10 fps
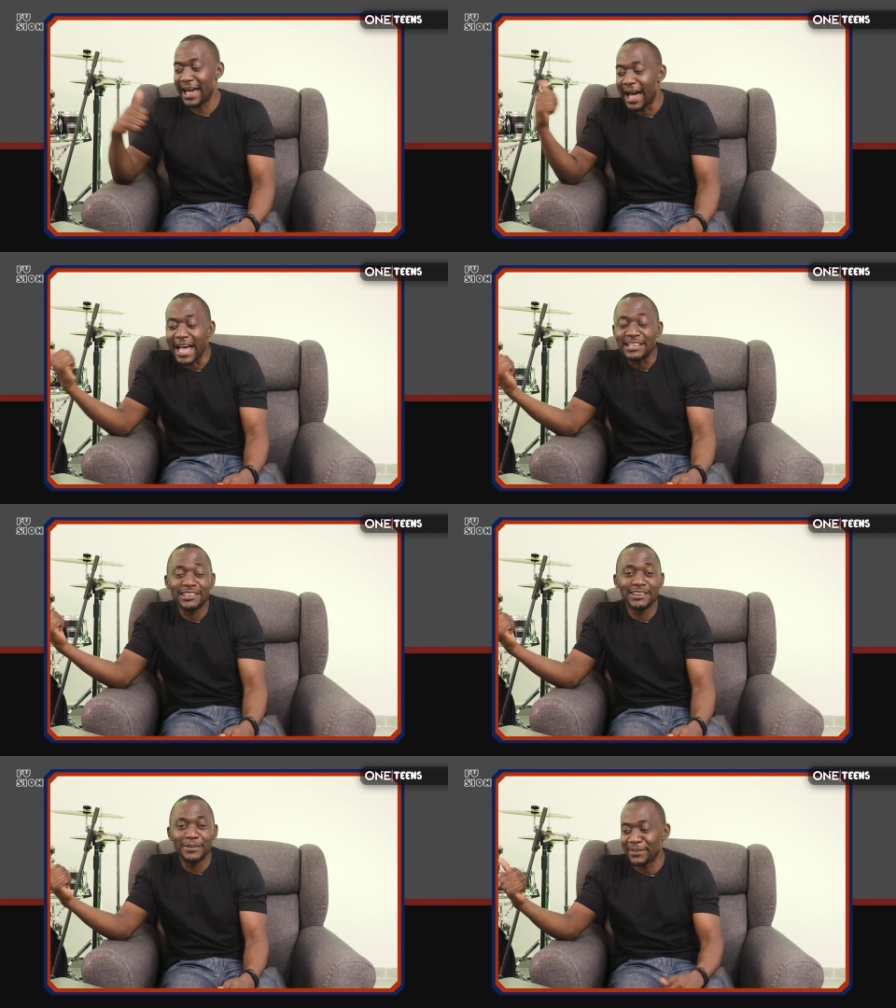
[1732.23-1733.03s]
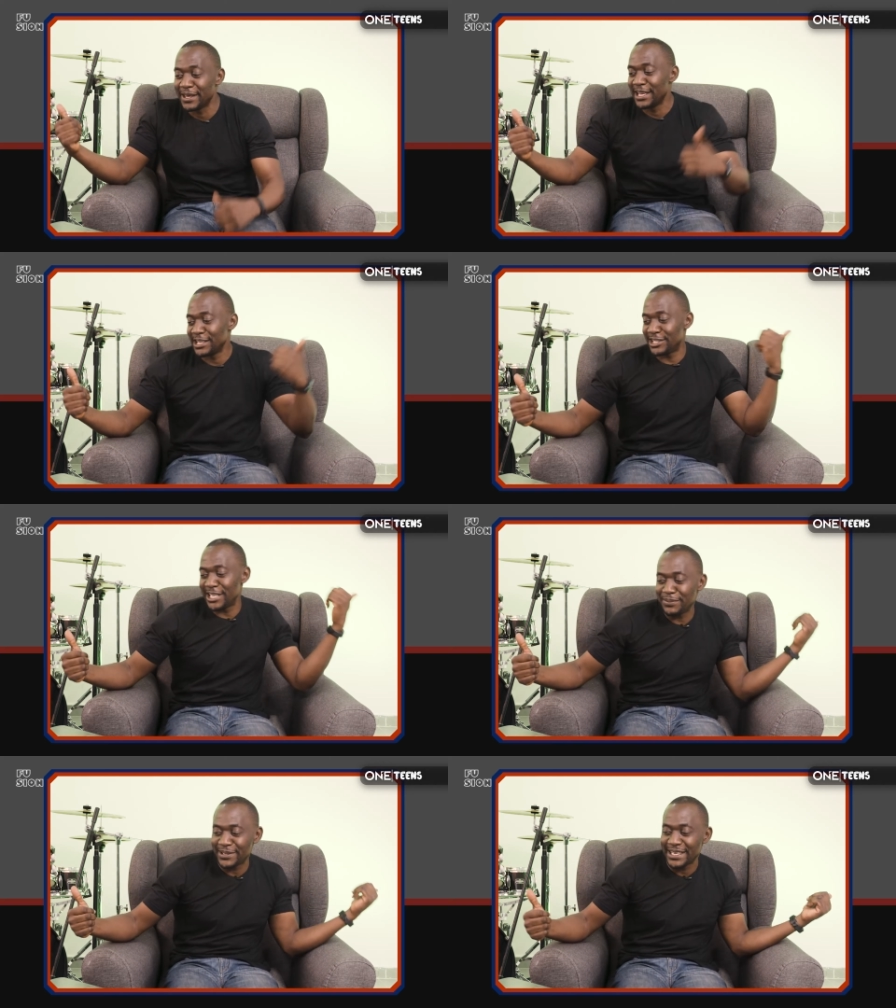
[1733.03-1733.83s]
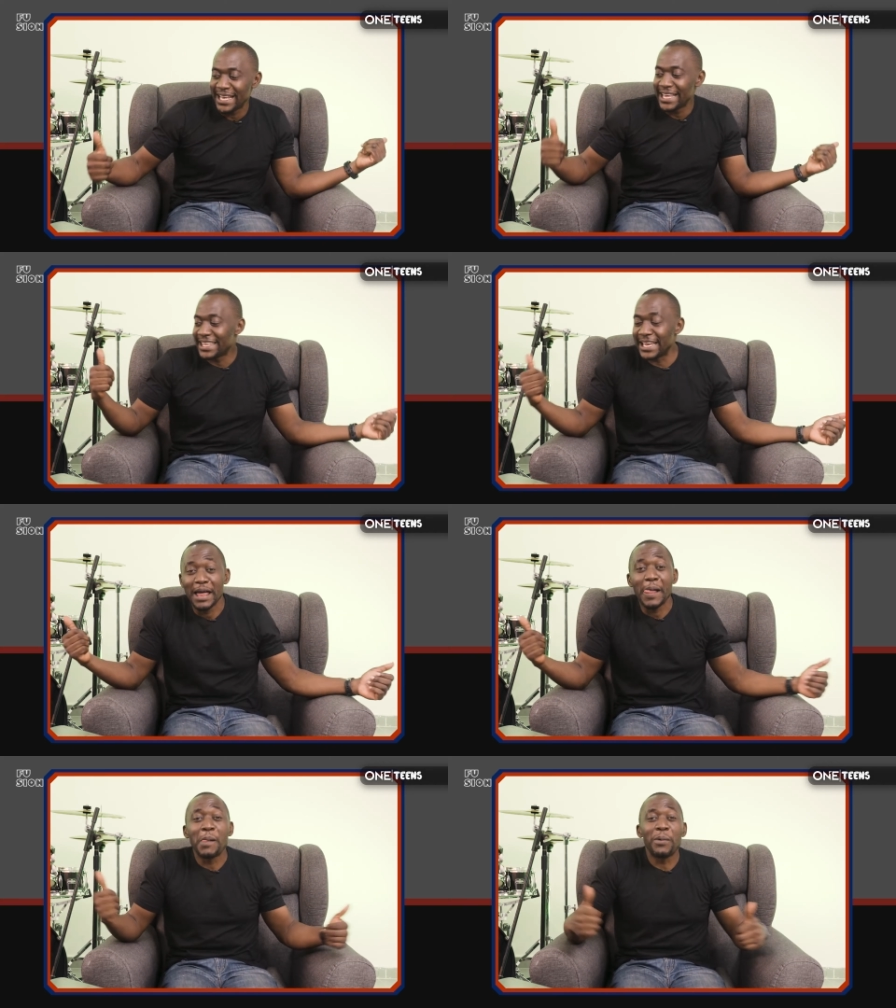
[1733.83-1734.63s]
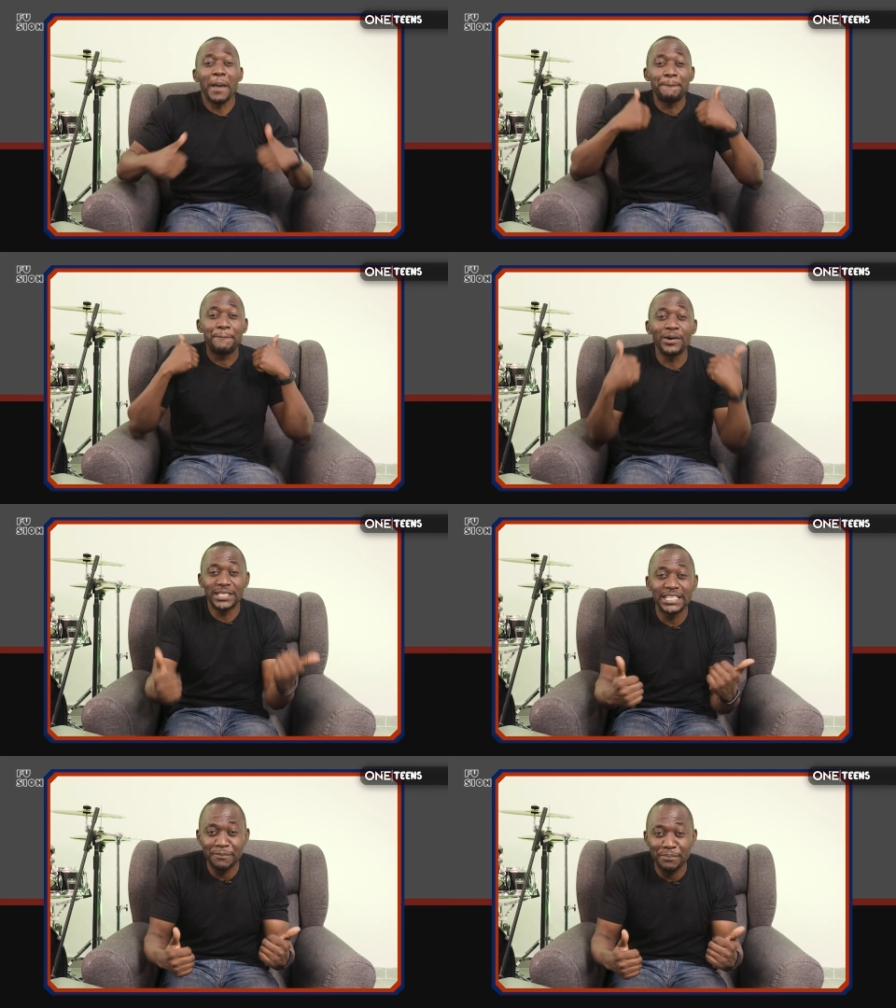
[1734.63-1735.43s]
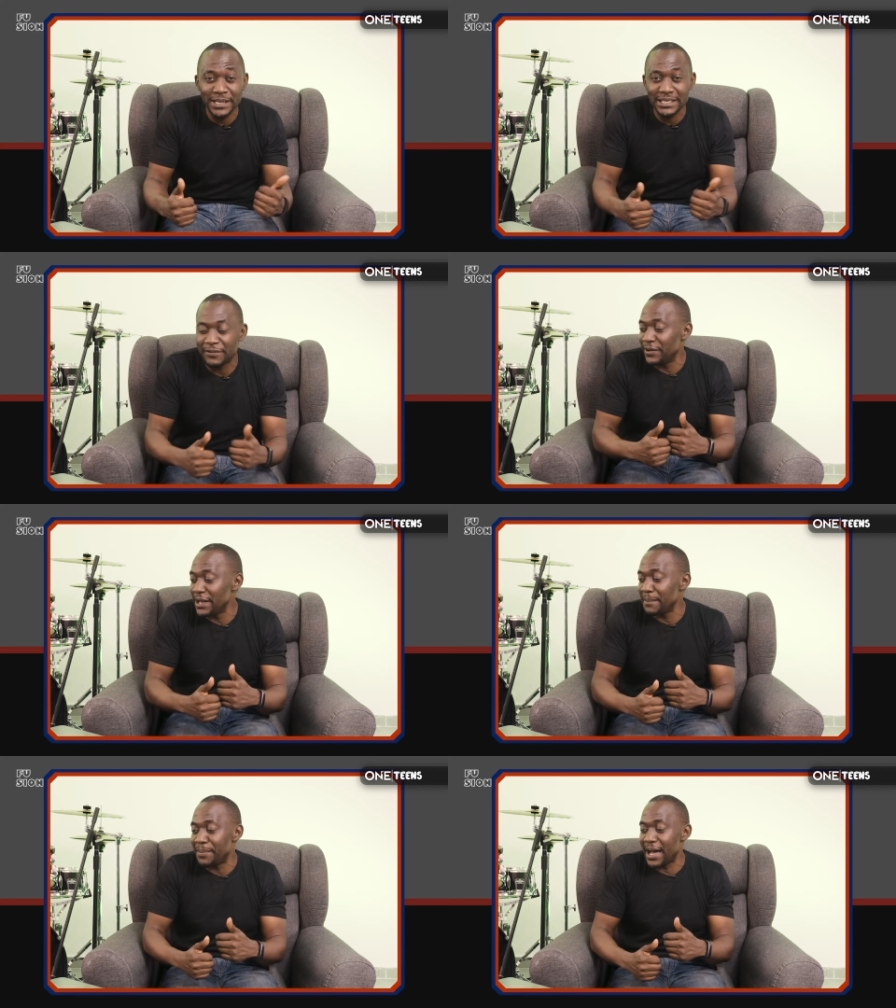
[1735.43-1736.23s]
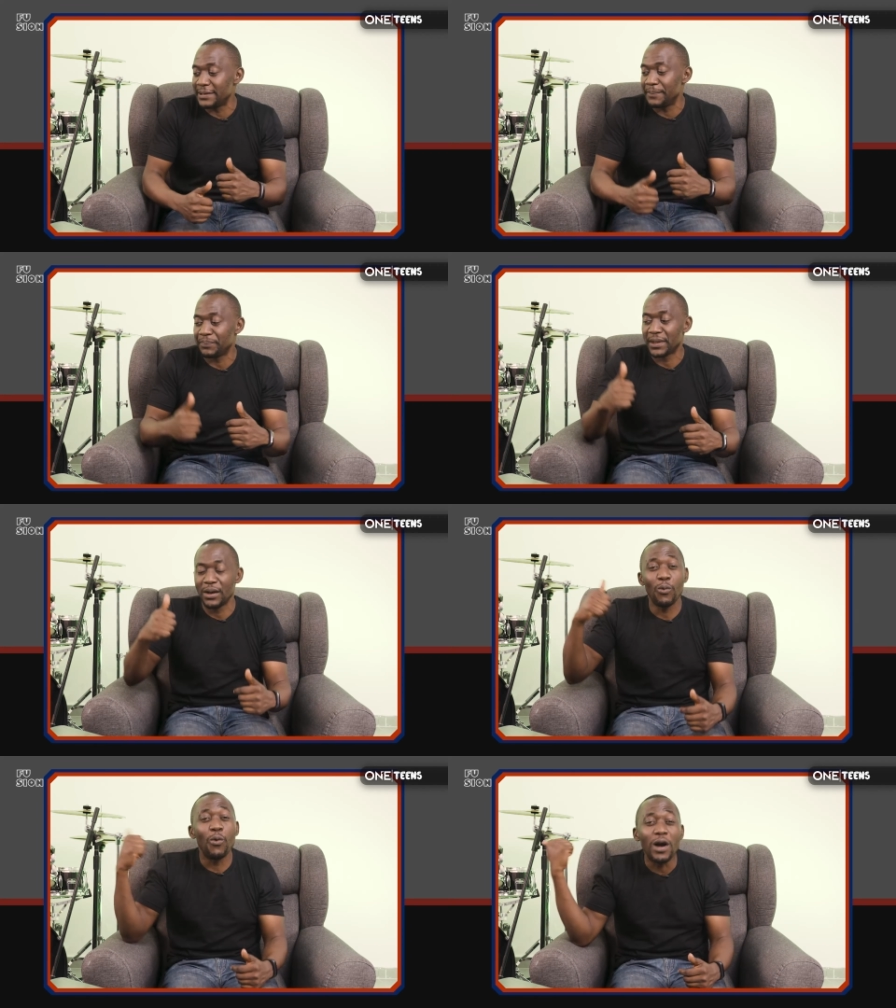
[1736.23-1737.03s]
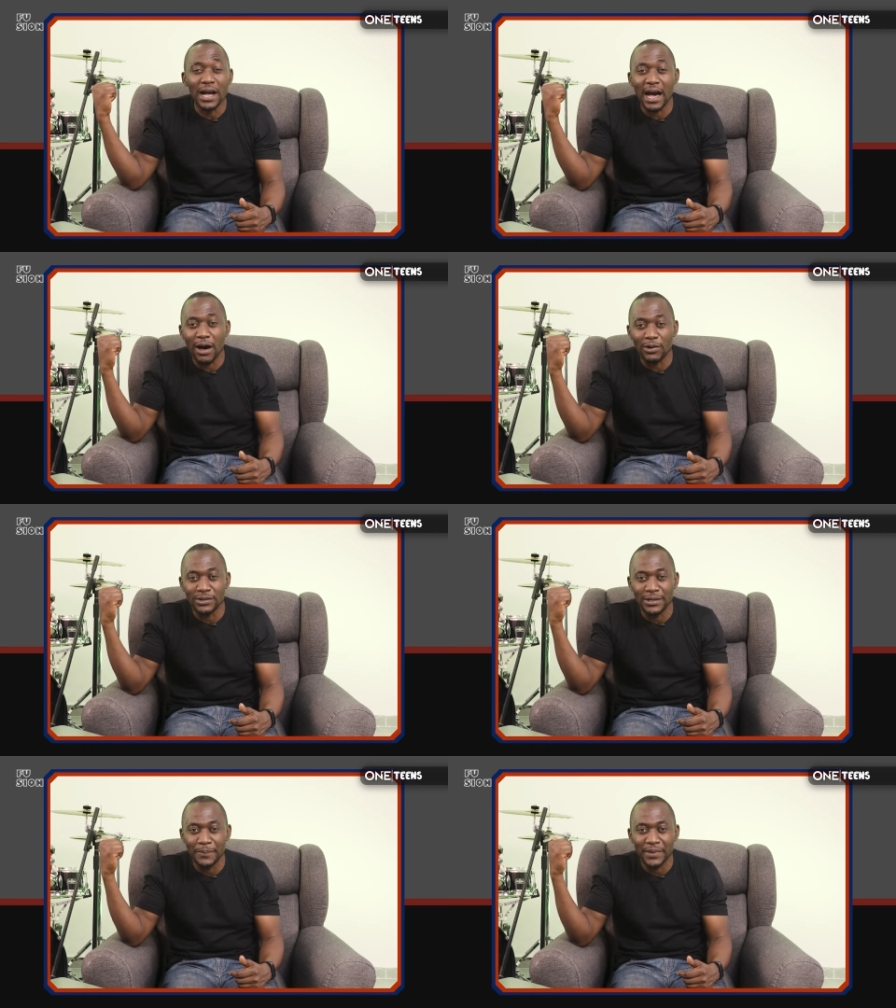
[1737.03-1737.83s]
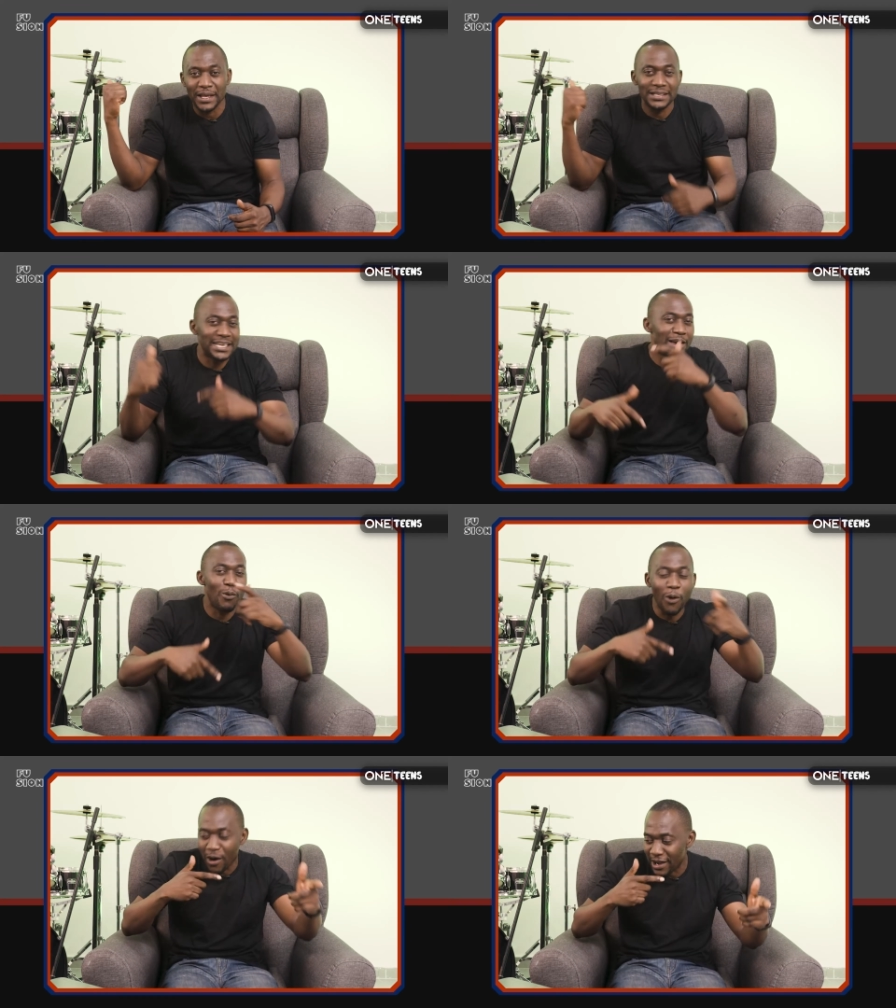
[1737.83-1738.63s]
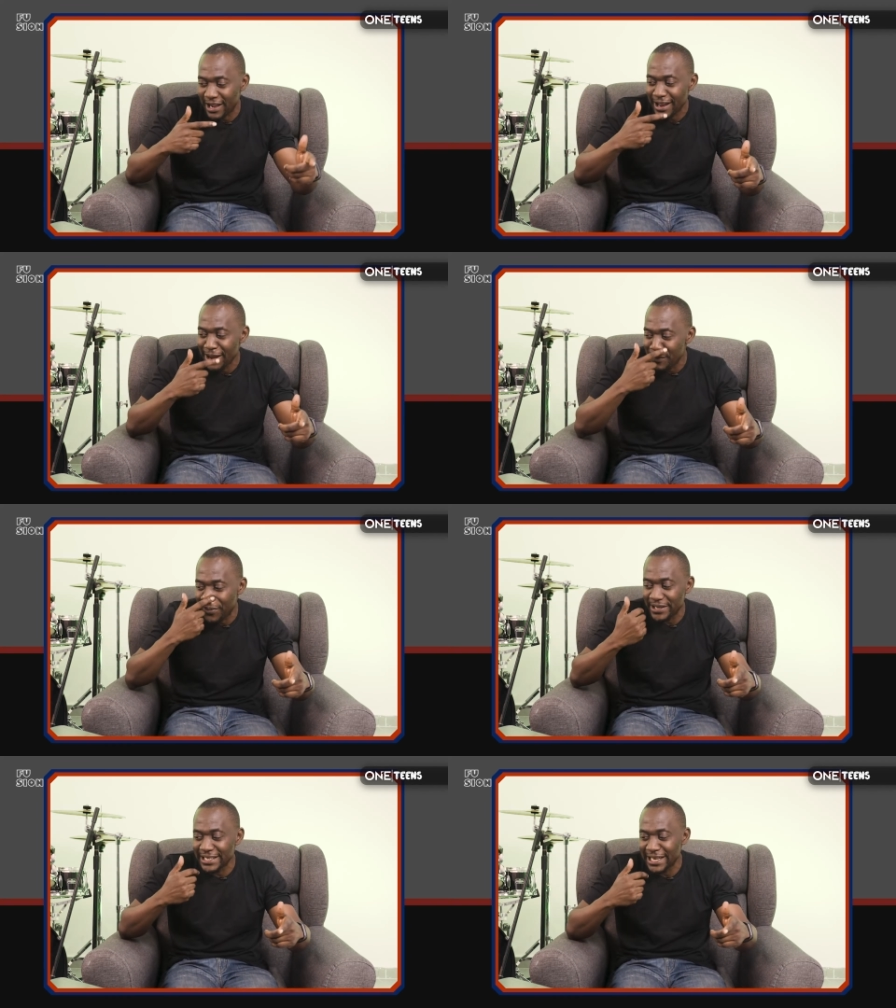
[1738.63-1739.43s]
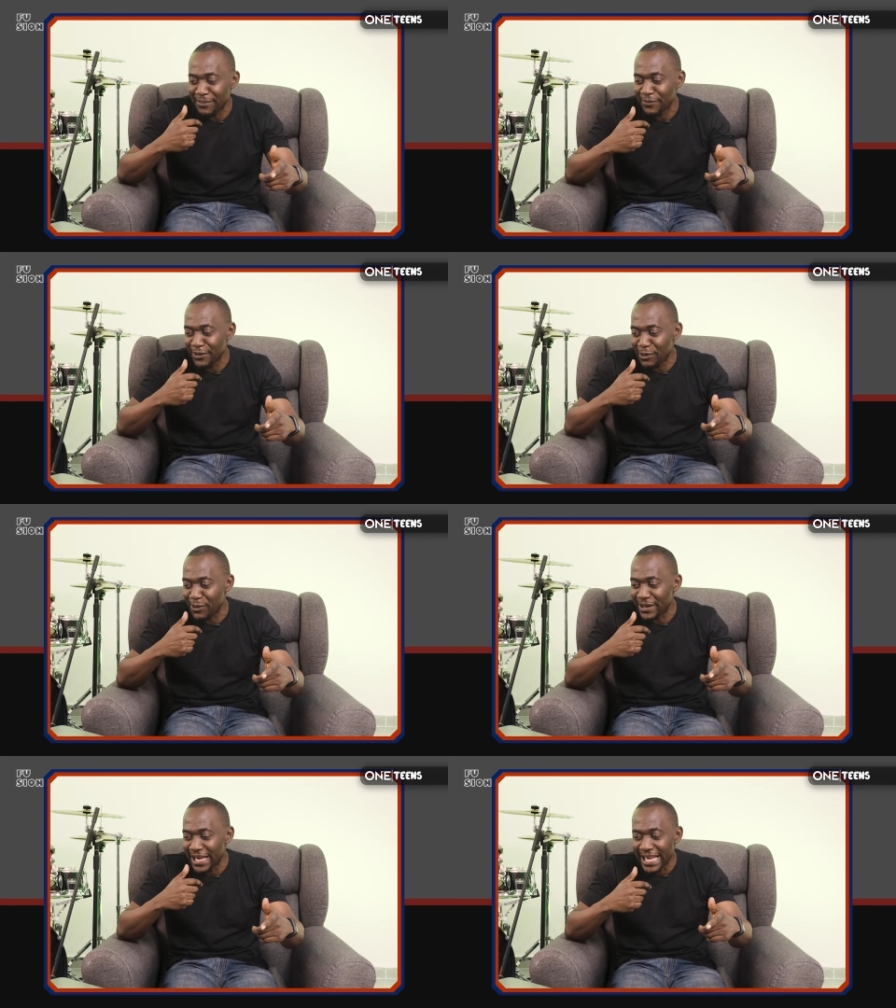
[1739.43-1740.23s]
ice cream, chips, cake. But a positive person feeling bad, walk out, take a walk. Praise the name of the Lord.